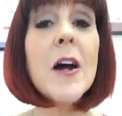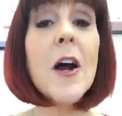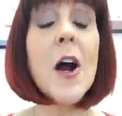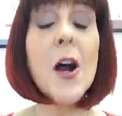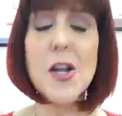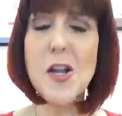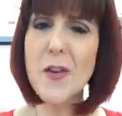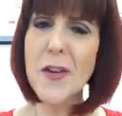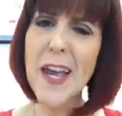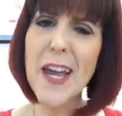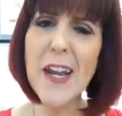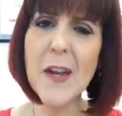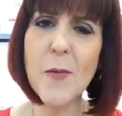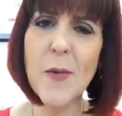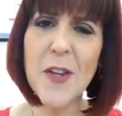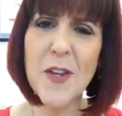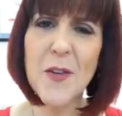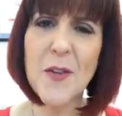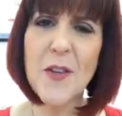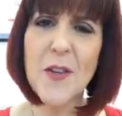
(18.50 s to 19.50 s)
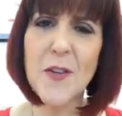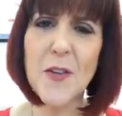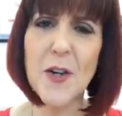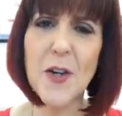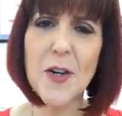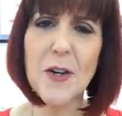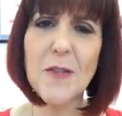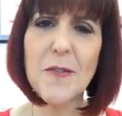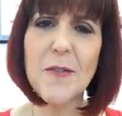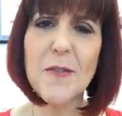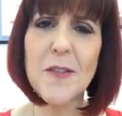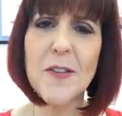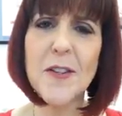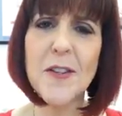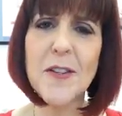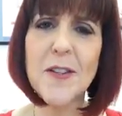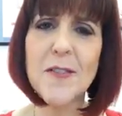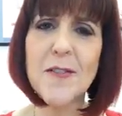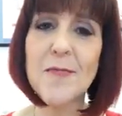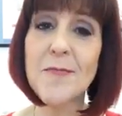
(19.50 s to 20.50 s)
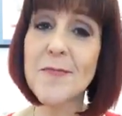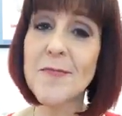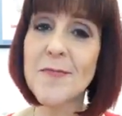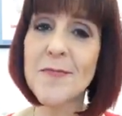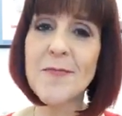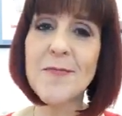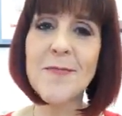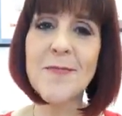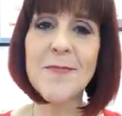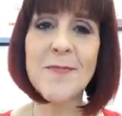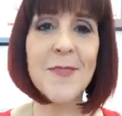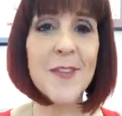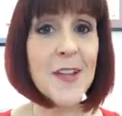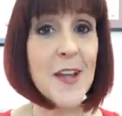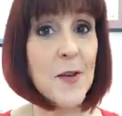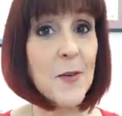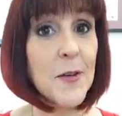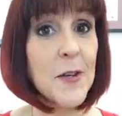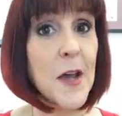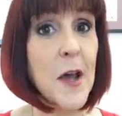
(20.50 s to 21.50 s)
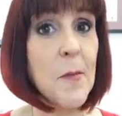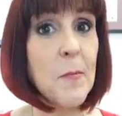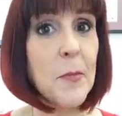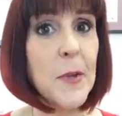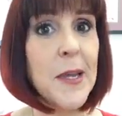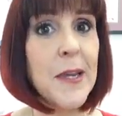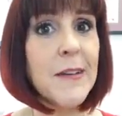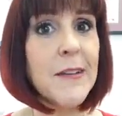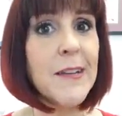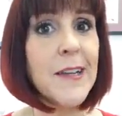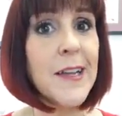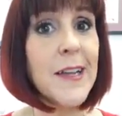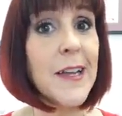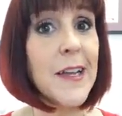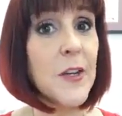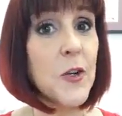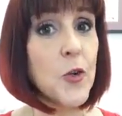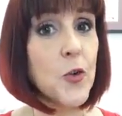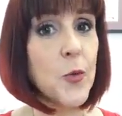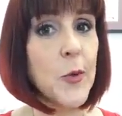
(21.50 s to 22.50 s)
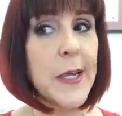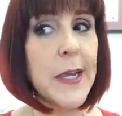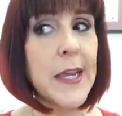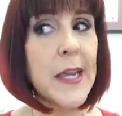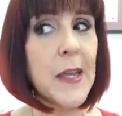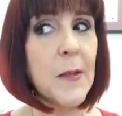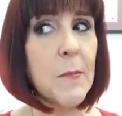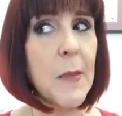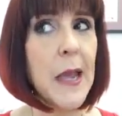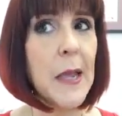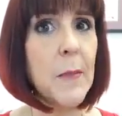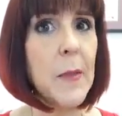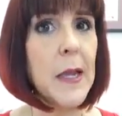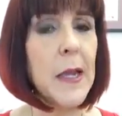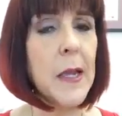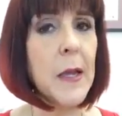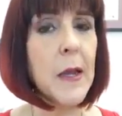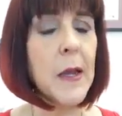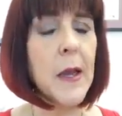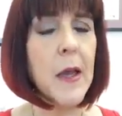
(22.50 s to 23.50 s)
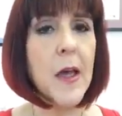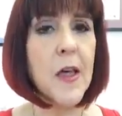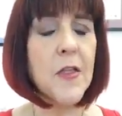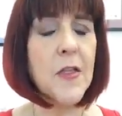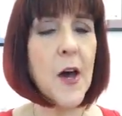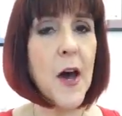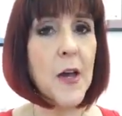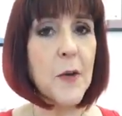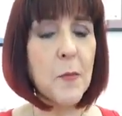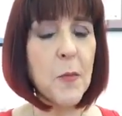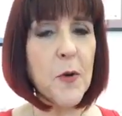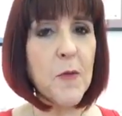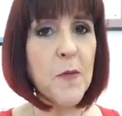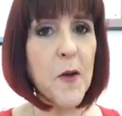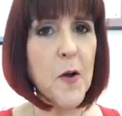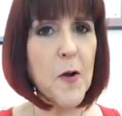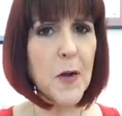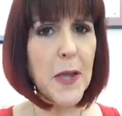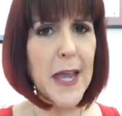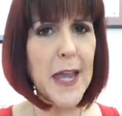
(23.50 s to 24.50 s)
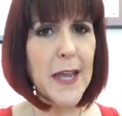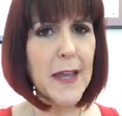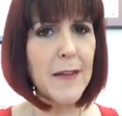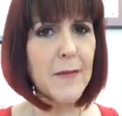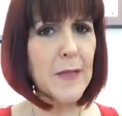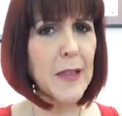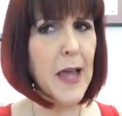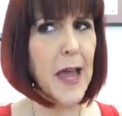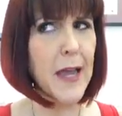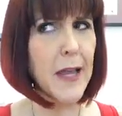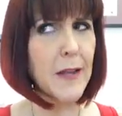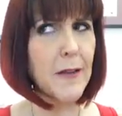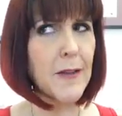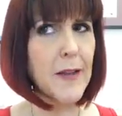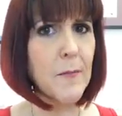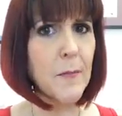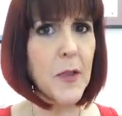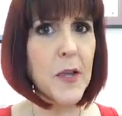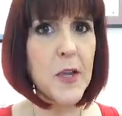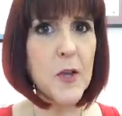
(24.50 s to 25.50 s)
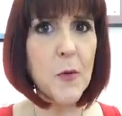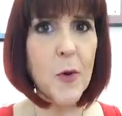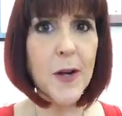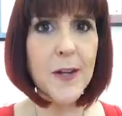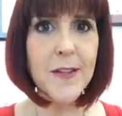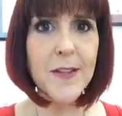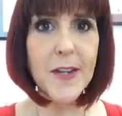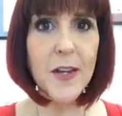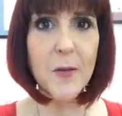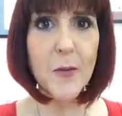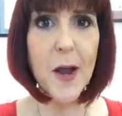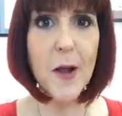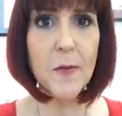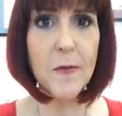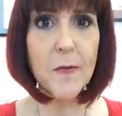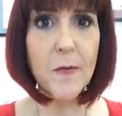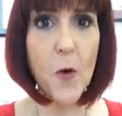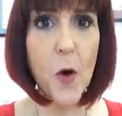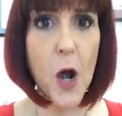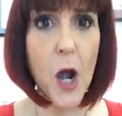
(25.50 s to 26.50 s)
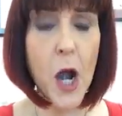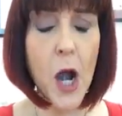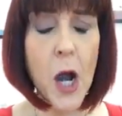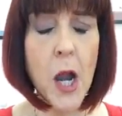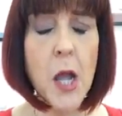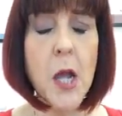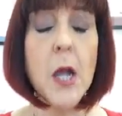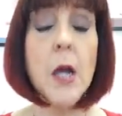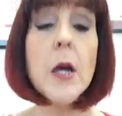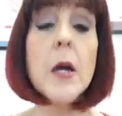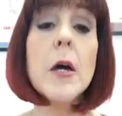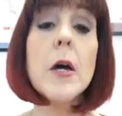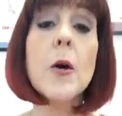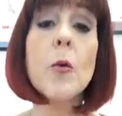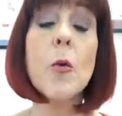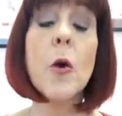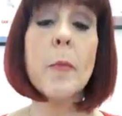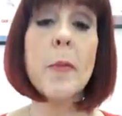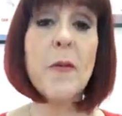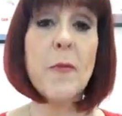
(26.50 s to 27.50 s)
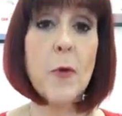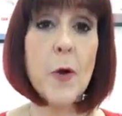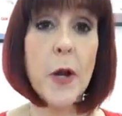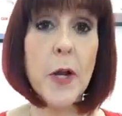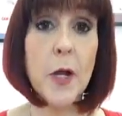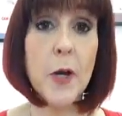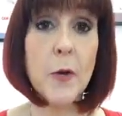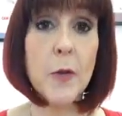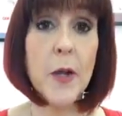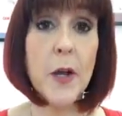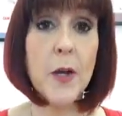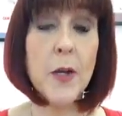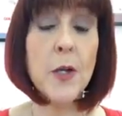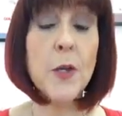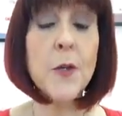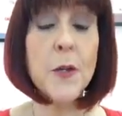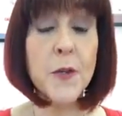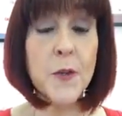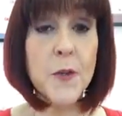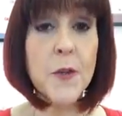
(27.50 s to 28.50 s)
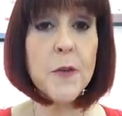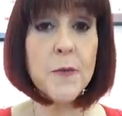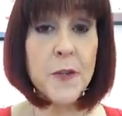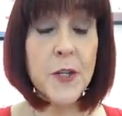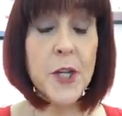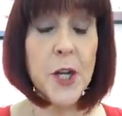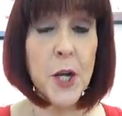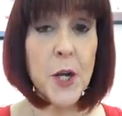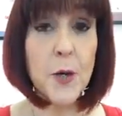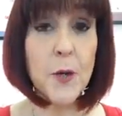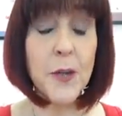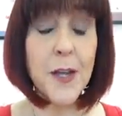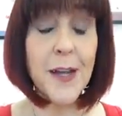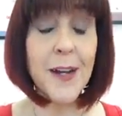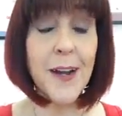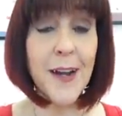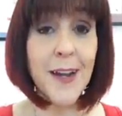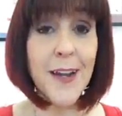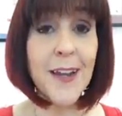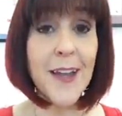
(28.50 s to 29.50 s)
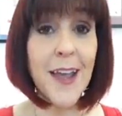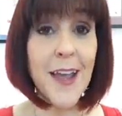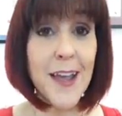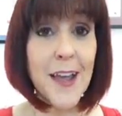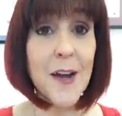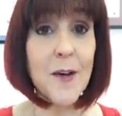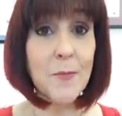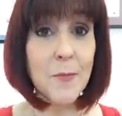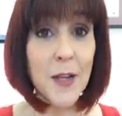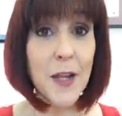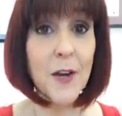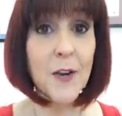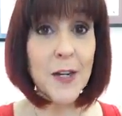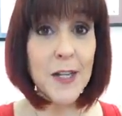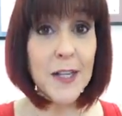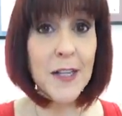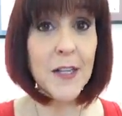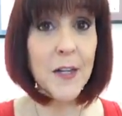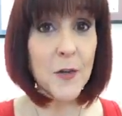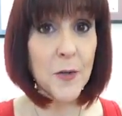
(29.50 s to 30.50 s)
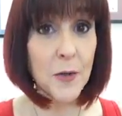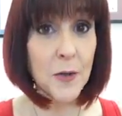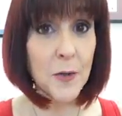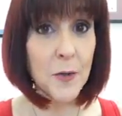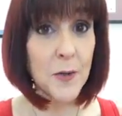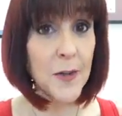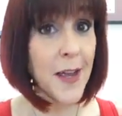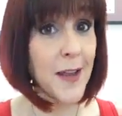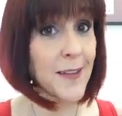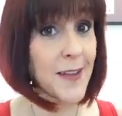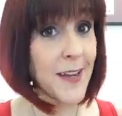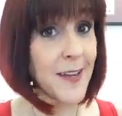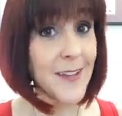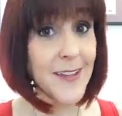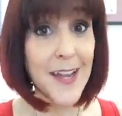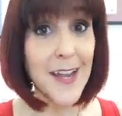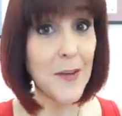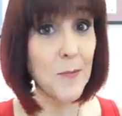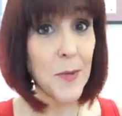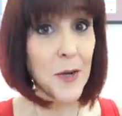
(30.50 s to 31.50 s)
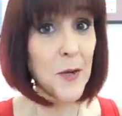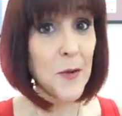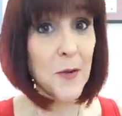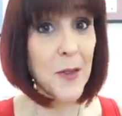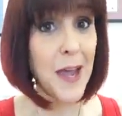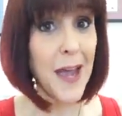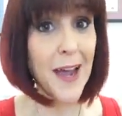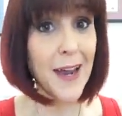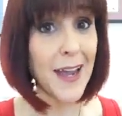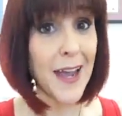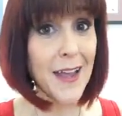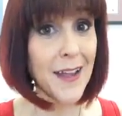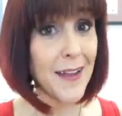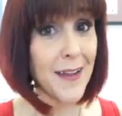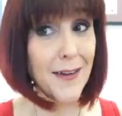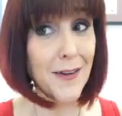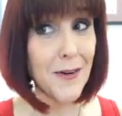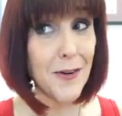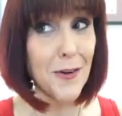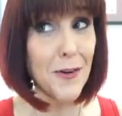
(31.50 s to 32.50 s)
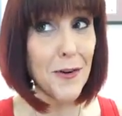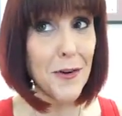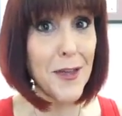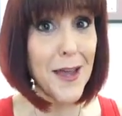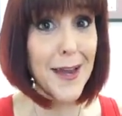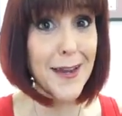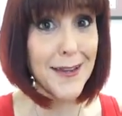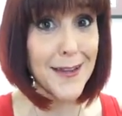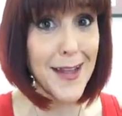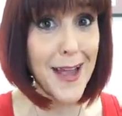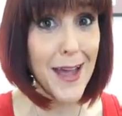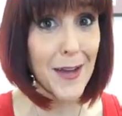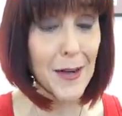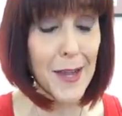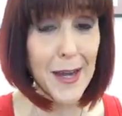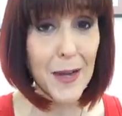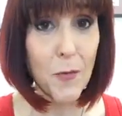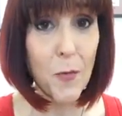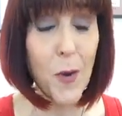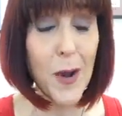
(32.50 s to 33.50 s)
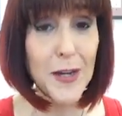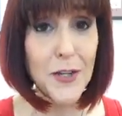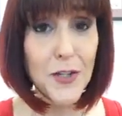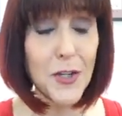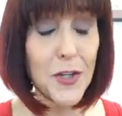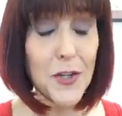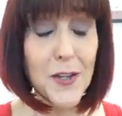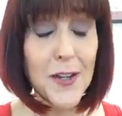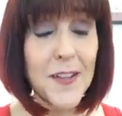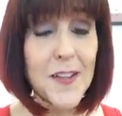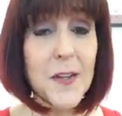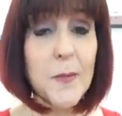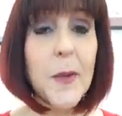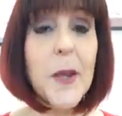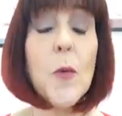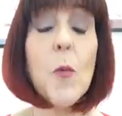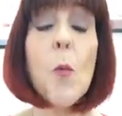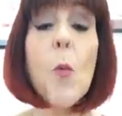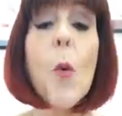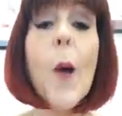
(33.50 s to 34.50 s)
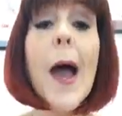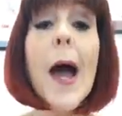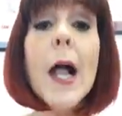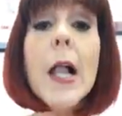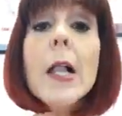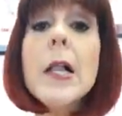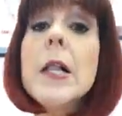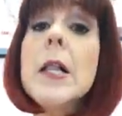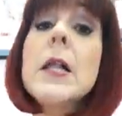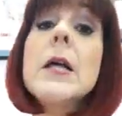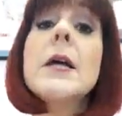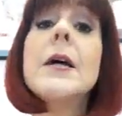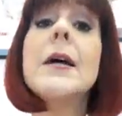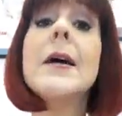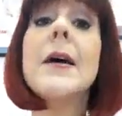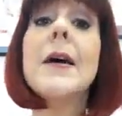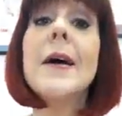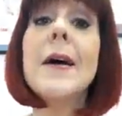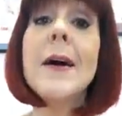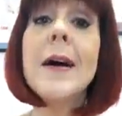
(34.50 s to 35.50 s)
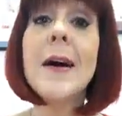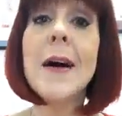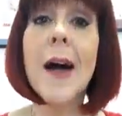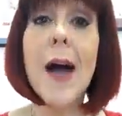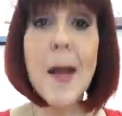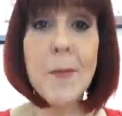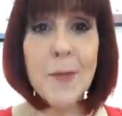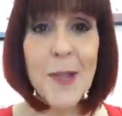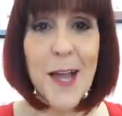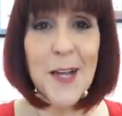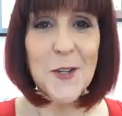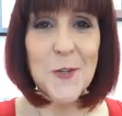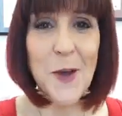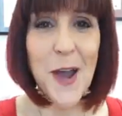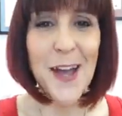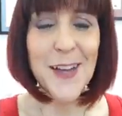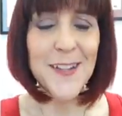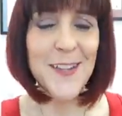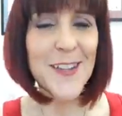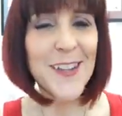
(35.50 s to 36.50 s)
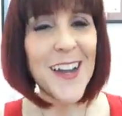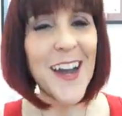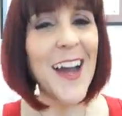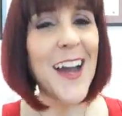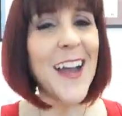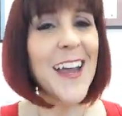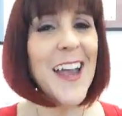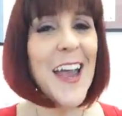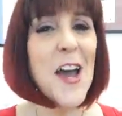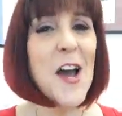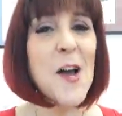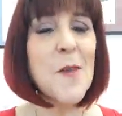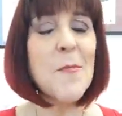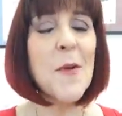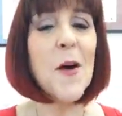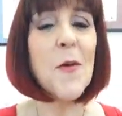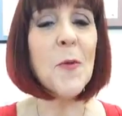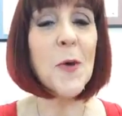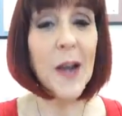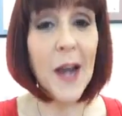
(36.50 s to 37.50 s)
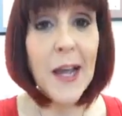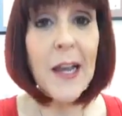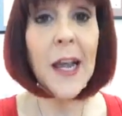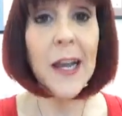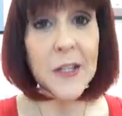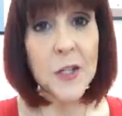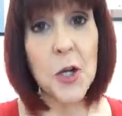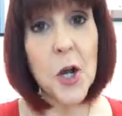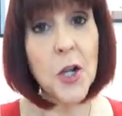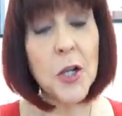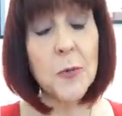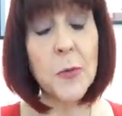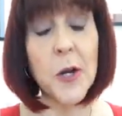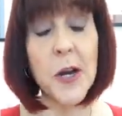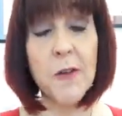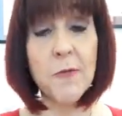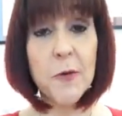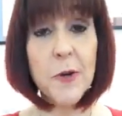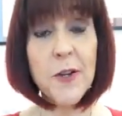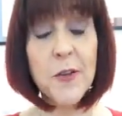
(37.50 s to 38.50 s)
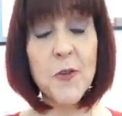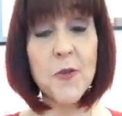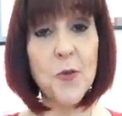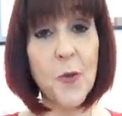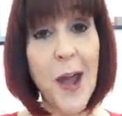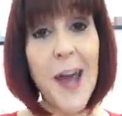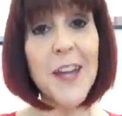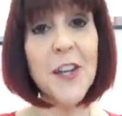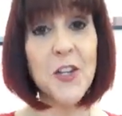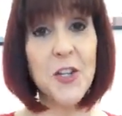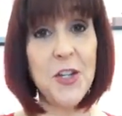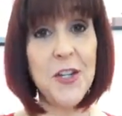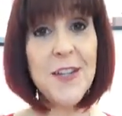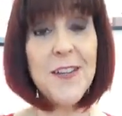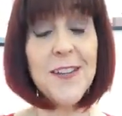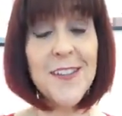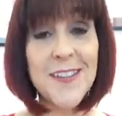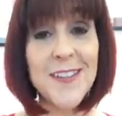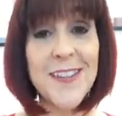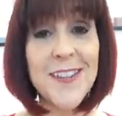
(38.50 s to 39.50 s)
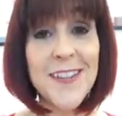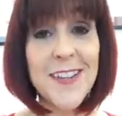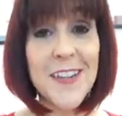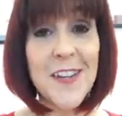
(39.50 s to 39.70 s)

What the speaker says: are you getting what you deserve? Sound appealing, intriguing maybe? Thought-provoking, like something you want to stick around for? Well, before I go there, you deserve to know that I am Carrie De La Cruz, as I said, but who the heck is that? Like, why should you listen to me? Well, I'm glad you asked. I am what I like to call a recovery strategist,